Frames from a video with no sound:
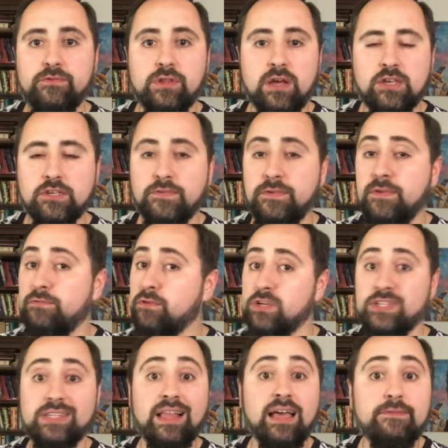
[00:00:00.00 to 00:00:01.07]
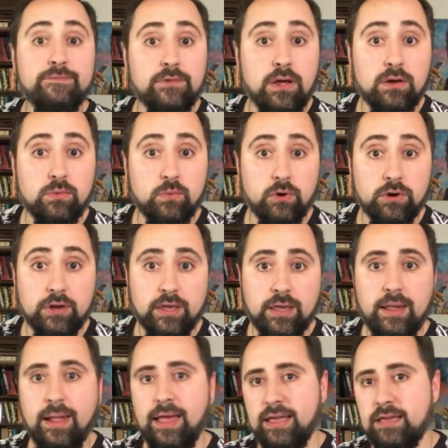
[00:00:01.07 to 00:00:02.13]
of Philosophy for his lifelong work
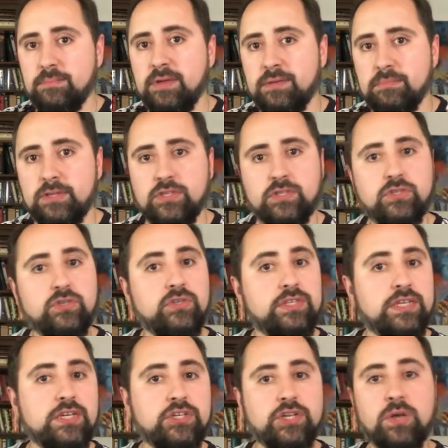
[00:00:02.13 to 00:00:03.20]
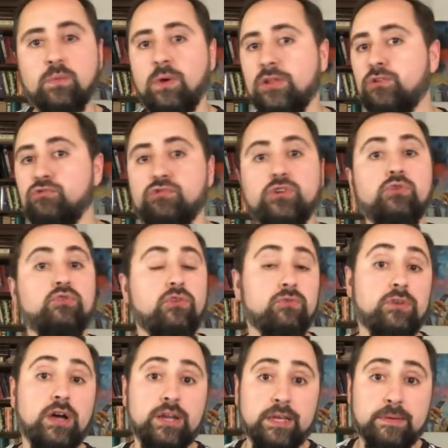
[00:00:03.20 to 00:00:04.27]
and commitment to teaching Wado Ryu
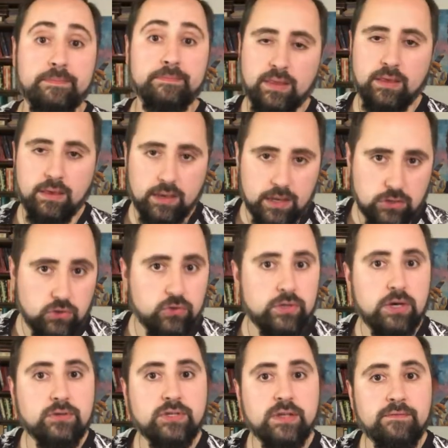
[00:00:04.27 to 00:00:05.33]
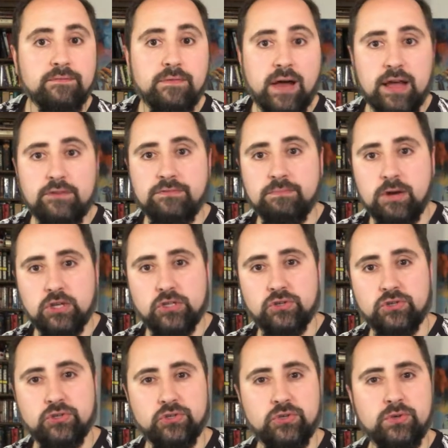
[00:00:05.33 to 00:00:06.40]
Karate. In 2005, Master
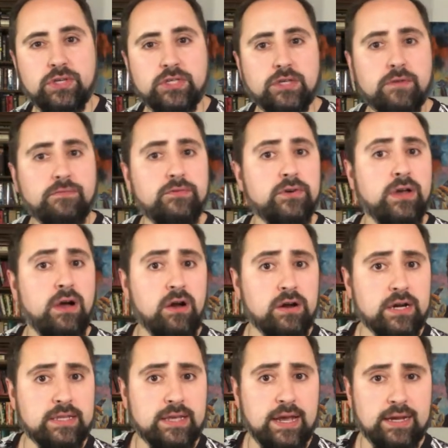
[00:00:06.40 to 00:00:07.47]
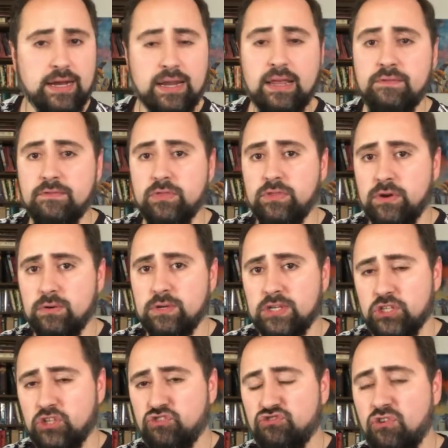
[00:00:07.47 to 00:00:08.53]
Suzuki suffered a heart attack, and even though his
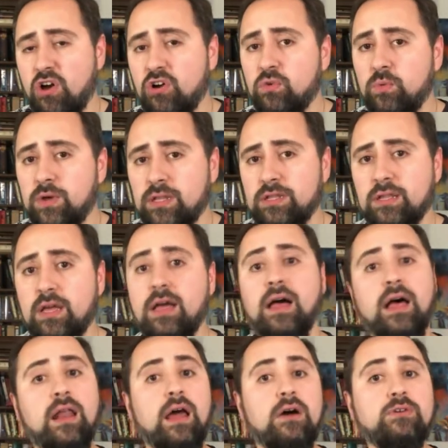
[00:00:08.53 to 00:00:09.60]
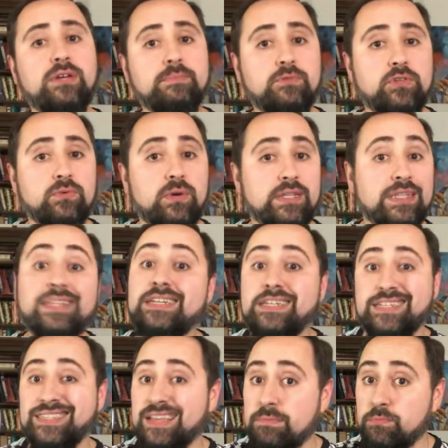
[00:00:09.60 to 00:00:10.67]
strong will allowed him to at
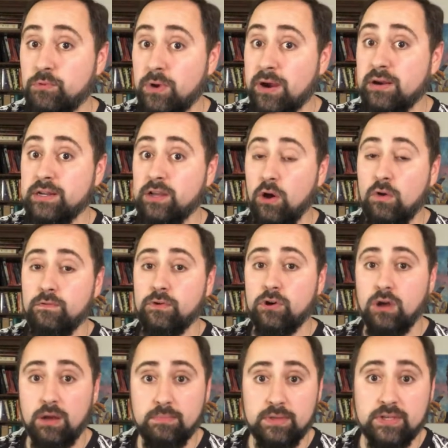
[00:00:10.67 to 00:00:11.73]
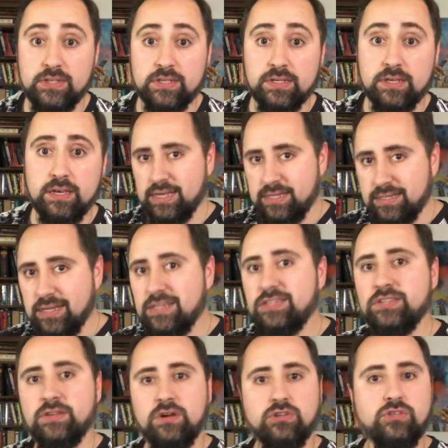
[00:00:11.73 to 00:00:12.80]
least temporarily overcome this, he did
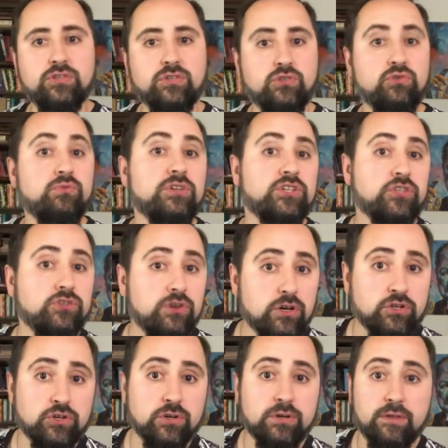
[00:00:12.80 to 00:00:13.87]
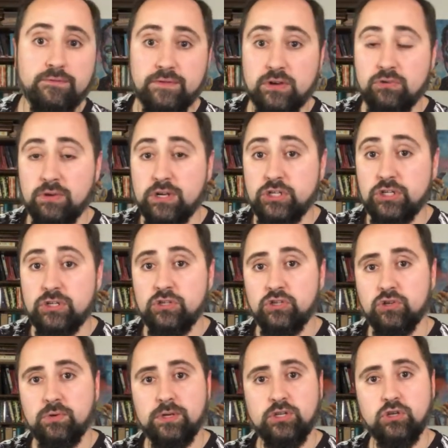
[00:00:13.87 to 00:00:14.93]
start to restructure the federation
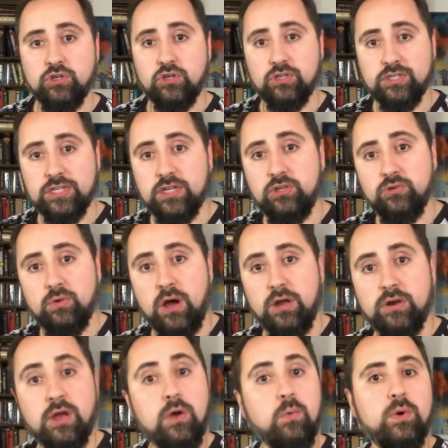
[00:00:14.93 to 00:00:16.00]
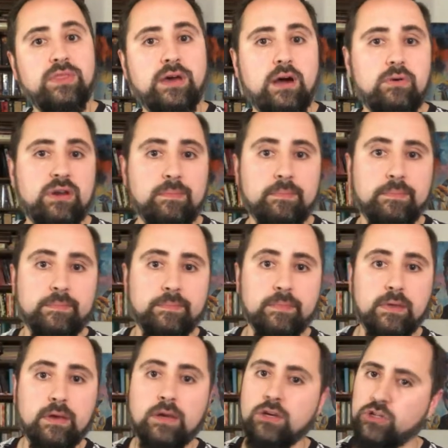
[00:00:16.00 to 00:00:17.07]
so it could continue on without him,
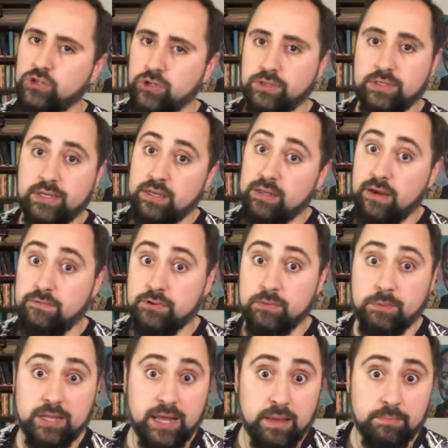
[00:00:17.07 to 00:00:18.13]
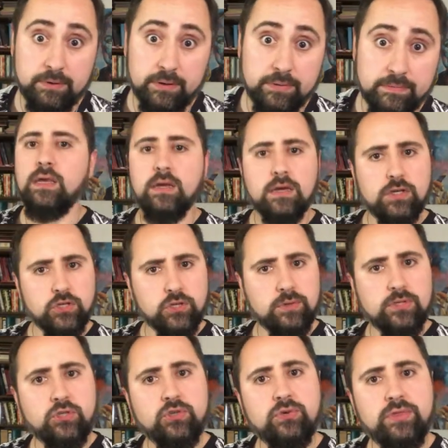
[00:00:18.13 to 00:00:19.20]
should the inevitable happen. So
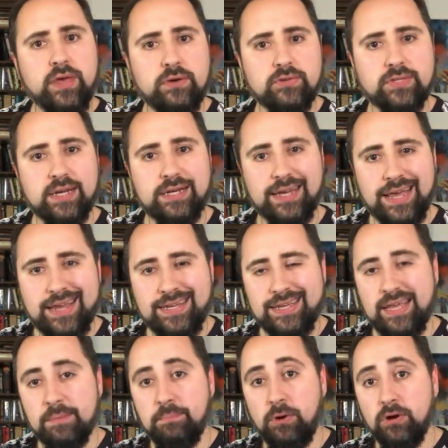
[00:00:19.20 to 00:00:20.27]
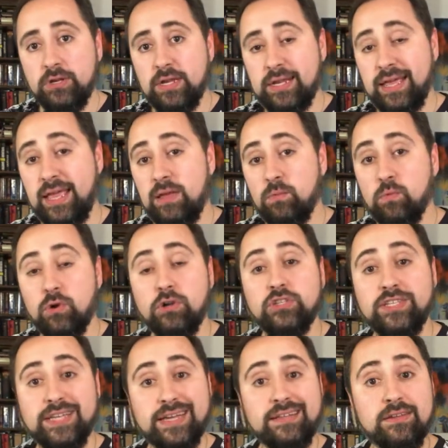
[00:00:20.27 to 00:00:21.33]
in 2008, he appointed a
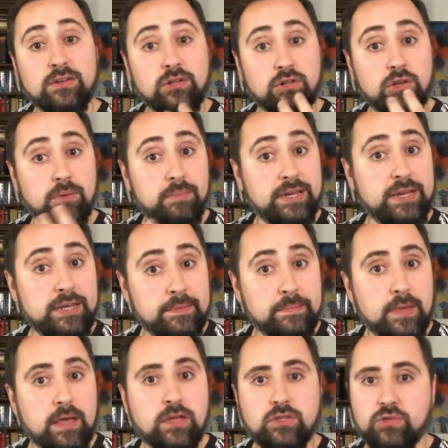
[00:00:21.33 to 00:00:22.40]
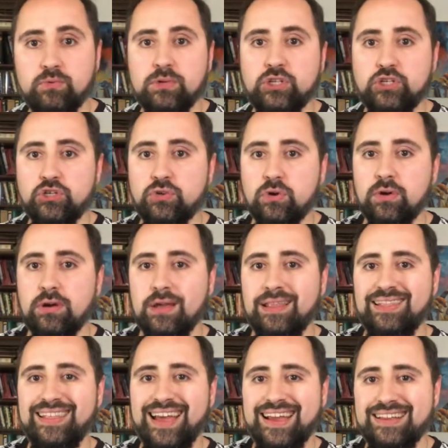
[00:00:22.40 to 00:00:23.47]
World Technical Committee to ensure
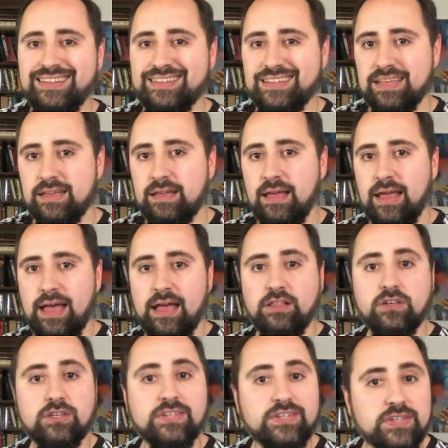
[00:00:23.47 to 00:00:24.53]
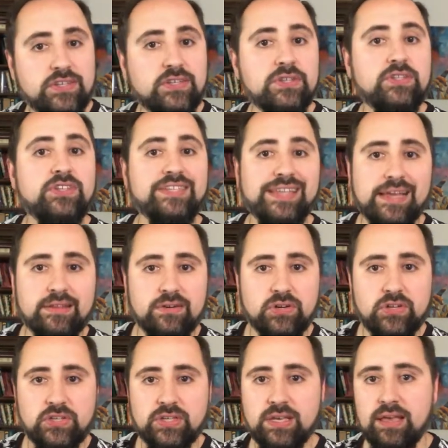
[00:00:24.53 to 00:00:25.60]
aligned and consistent
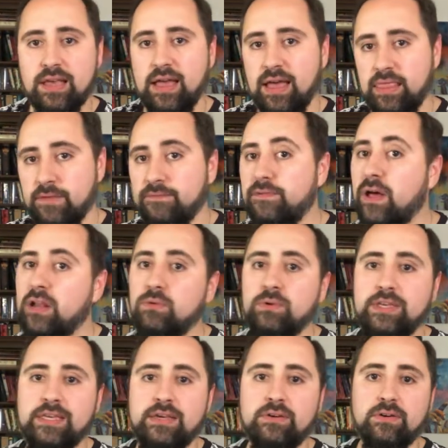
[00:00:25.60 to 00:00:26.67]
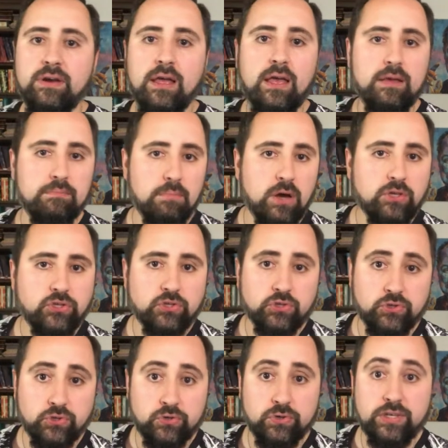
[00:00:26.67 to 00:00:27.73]
standards, and the following year, Master
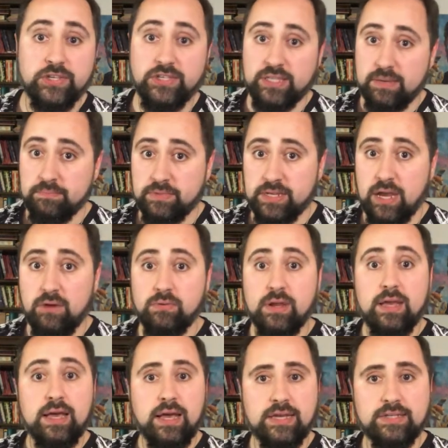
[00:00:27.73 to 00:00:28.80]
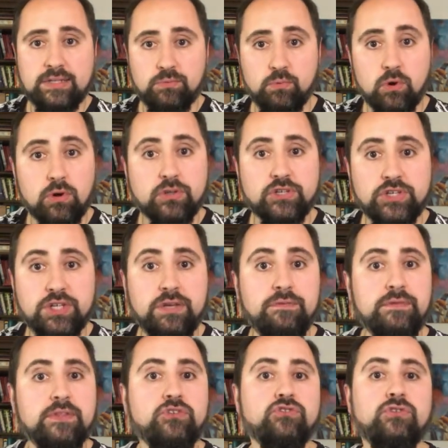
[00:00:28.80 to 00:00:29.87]
Suzuki stepped down as World
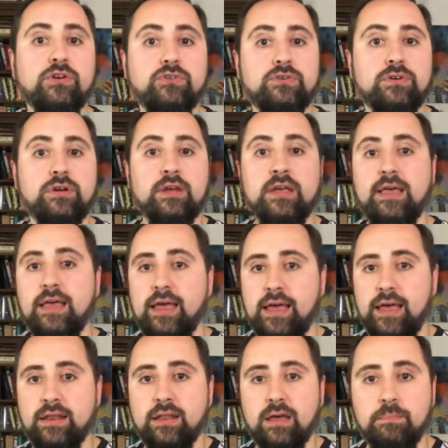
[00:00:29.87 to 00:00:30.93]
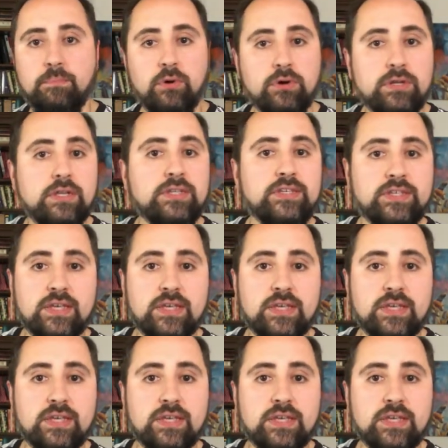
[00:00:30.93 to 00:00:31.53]
Chief Instructor and appointed